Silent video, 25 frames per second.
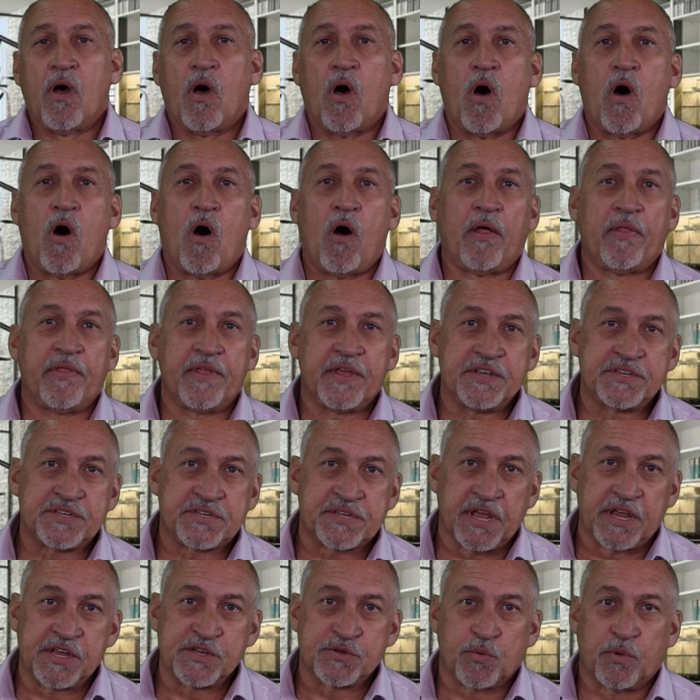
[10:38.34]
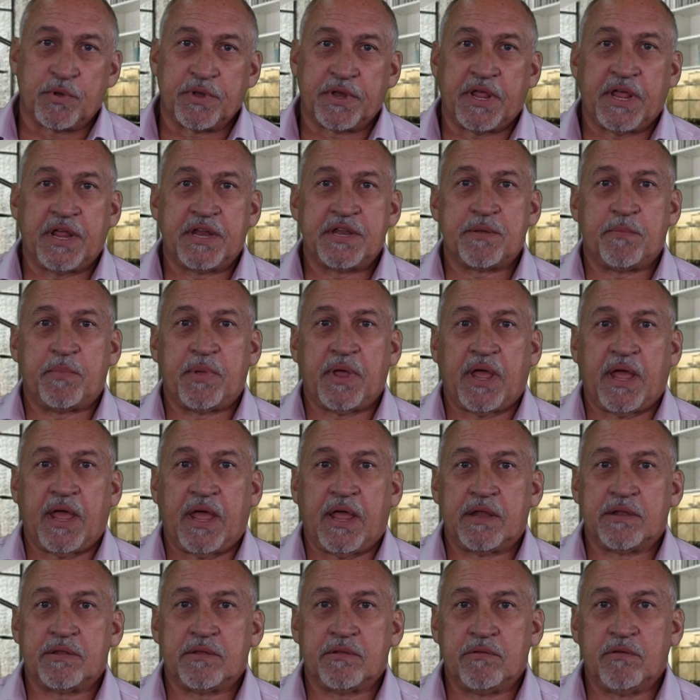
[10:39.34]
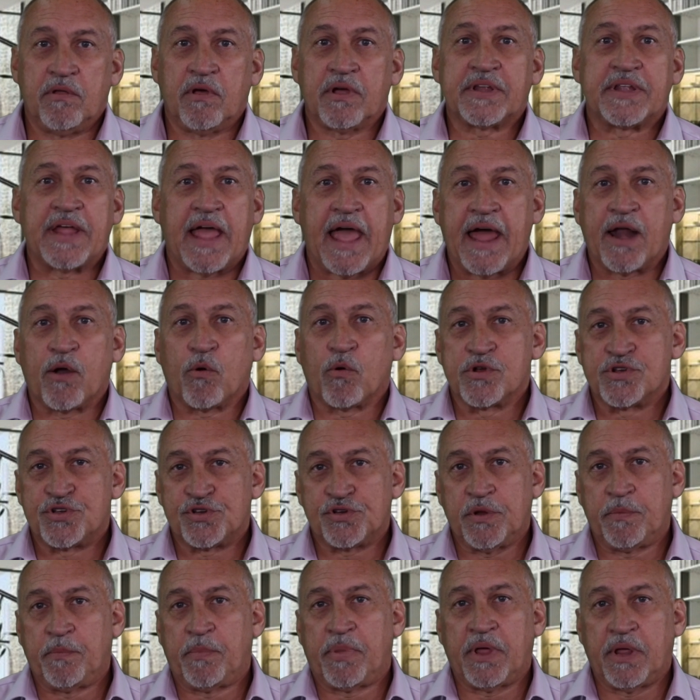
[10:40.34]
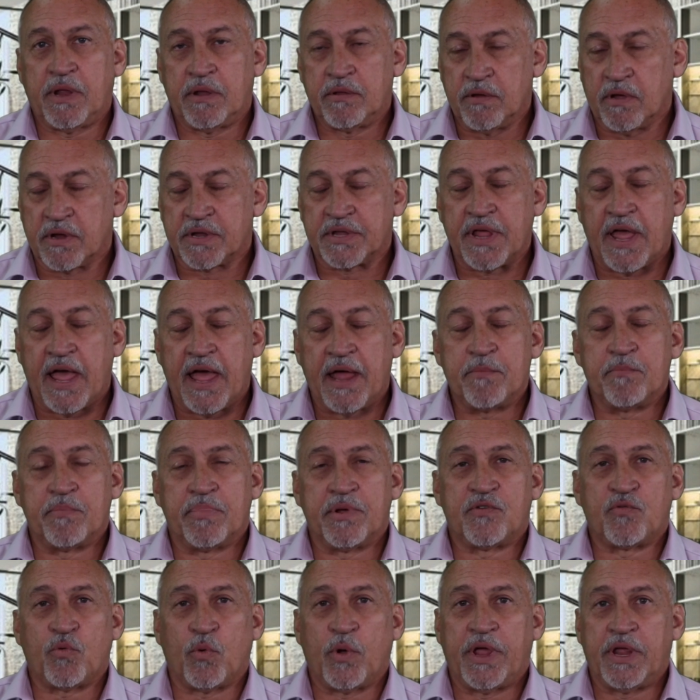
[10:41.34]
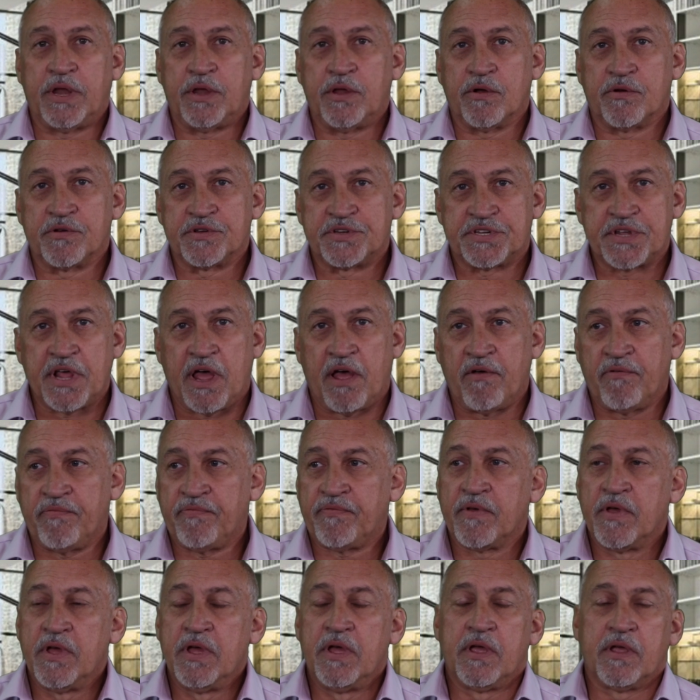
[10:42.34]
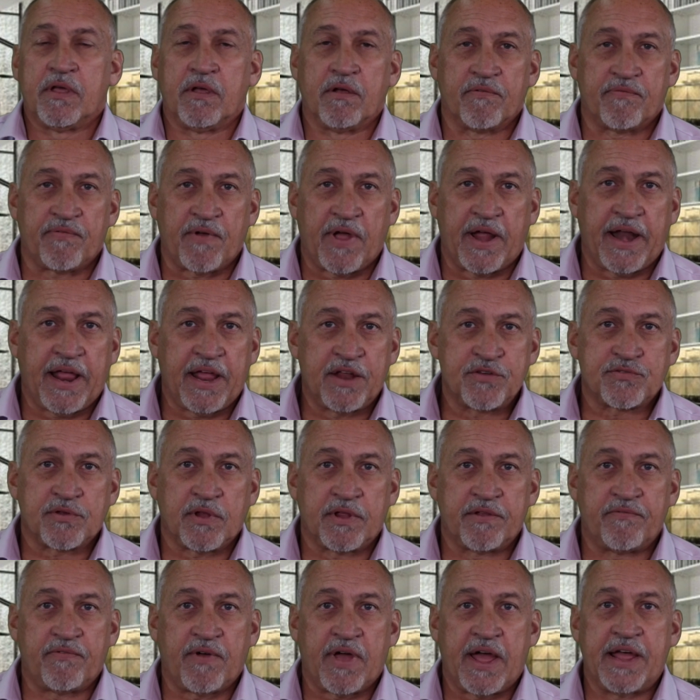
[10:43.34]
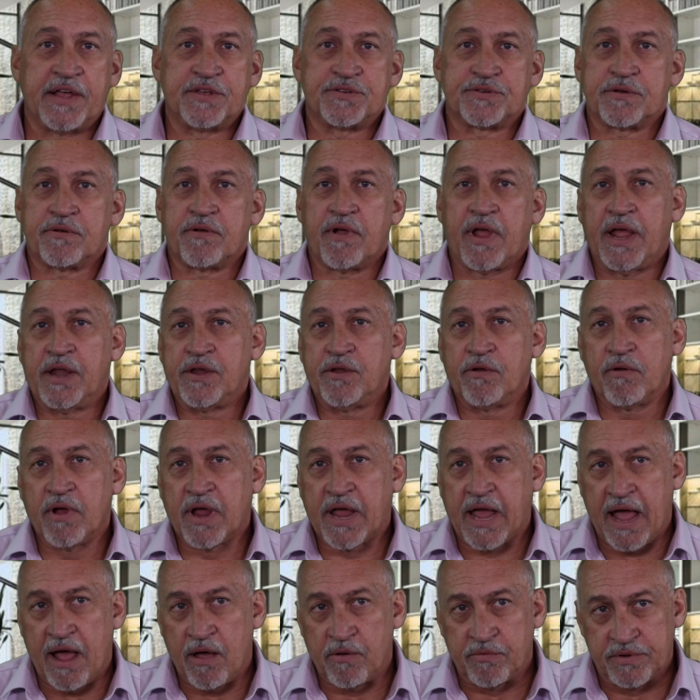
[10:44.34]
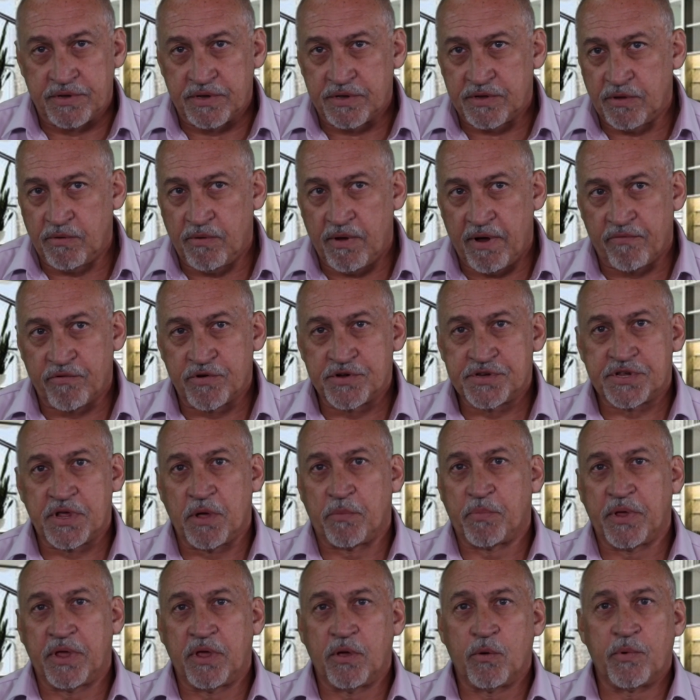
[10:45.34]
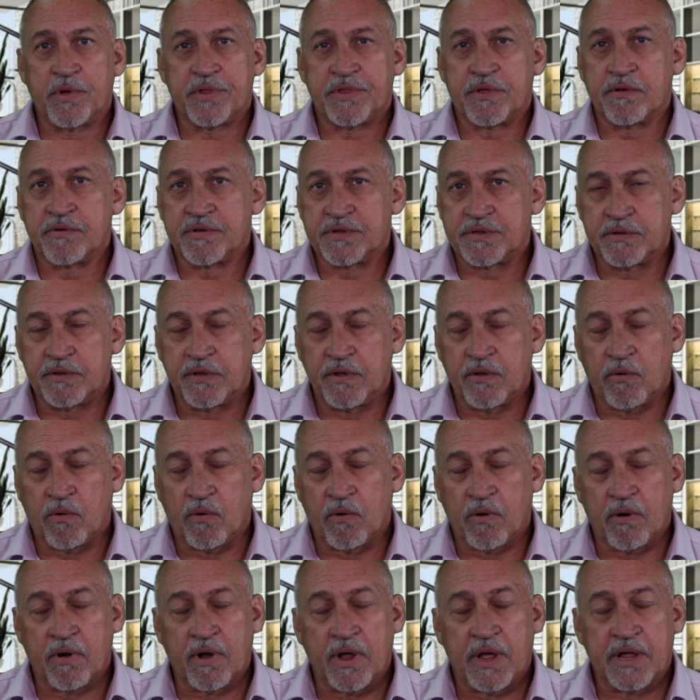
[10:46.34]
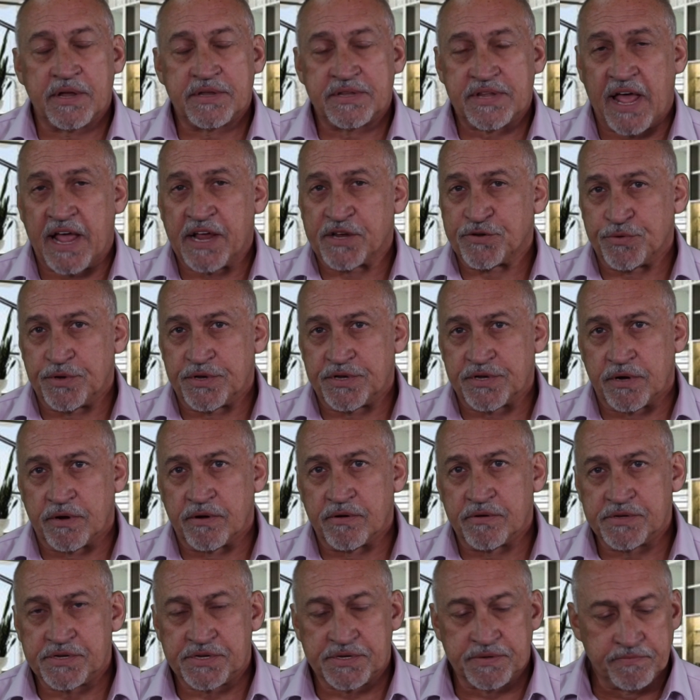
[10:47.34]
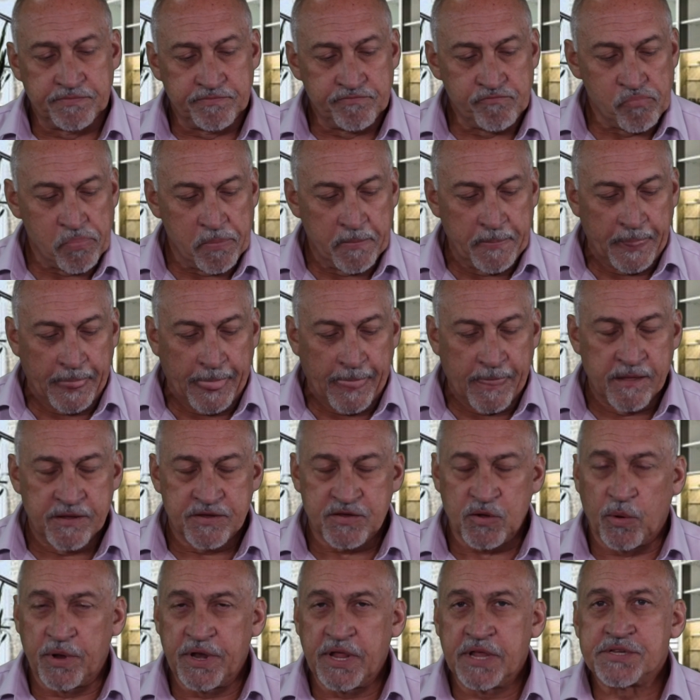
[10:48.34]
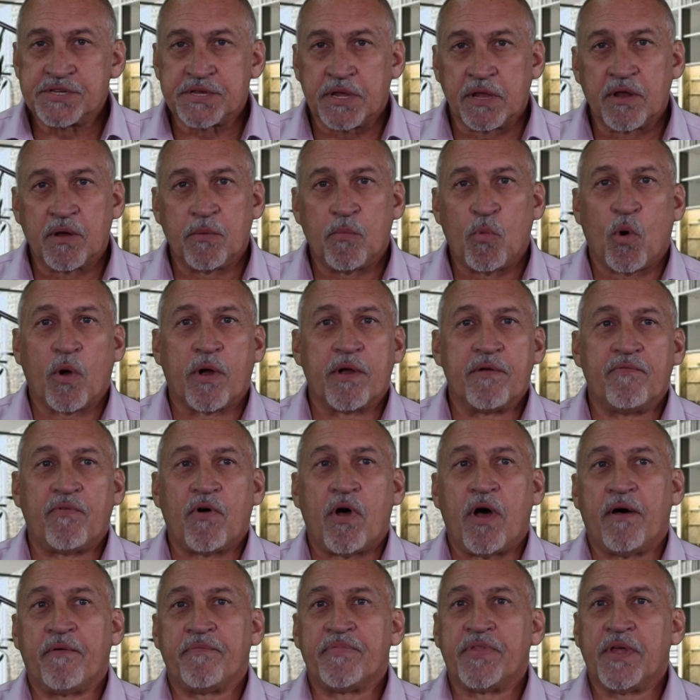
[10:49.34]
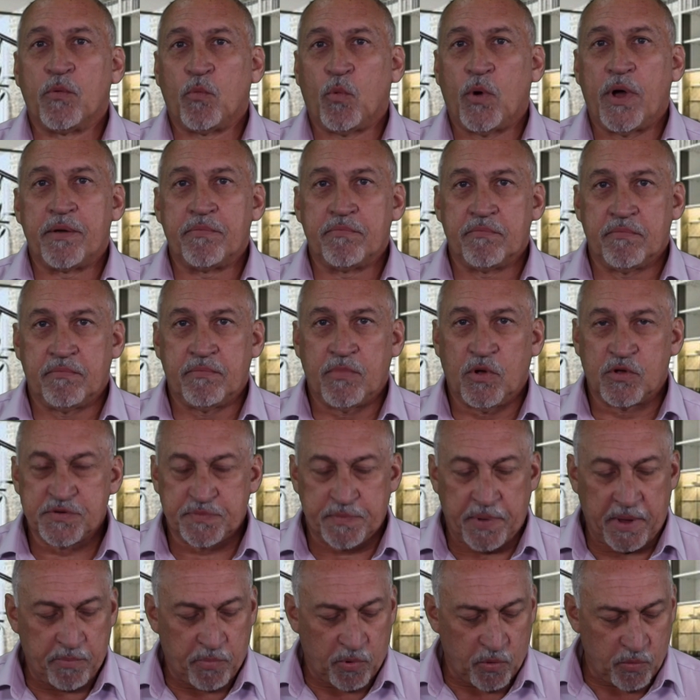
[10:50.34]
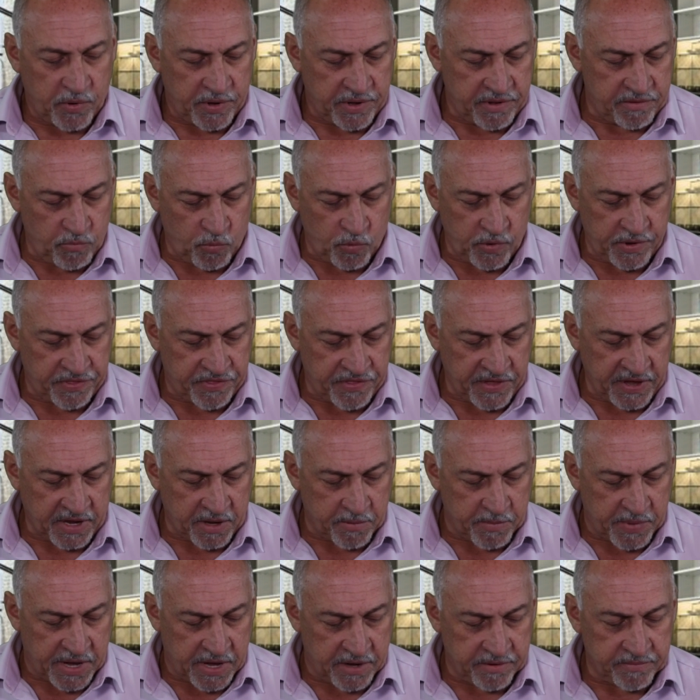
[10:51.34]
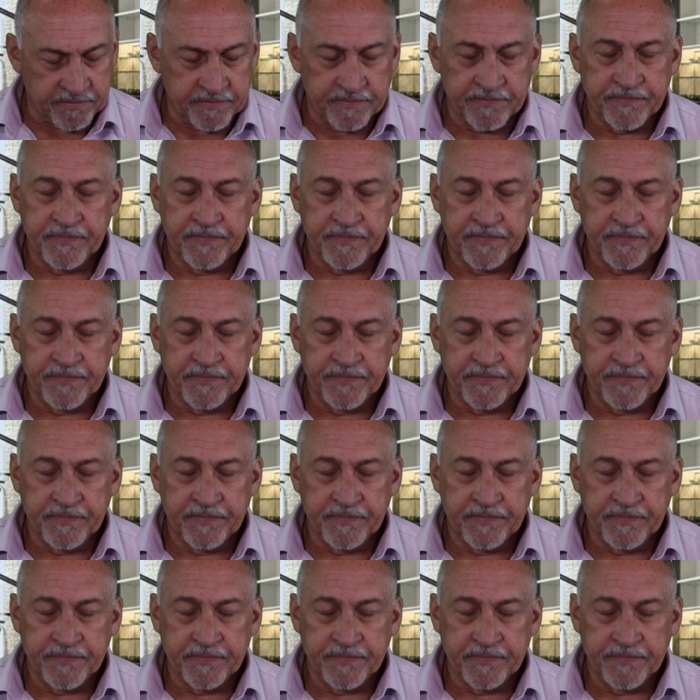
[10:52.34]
All these things will need to be looked at, or should be looked at, between yourself, your financial advisor, and your accountant, whoever's helping you with your tax returns. So it is a little more involved than what most people would think about.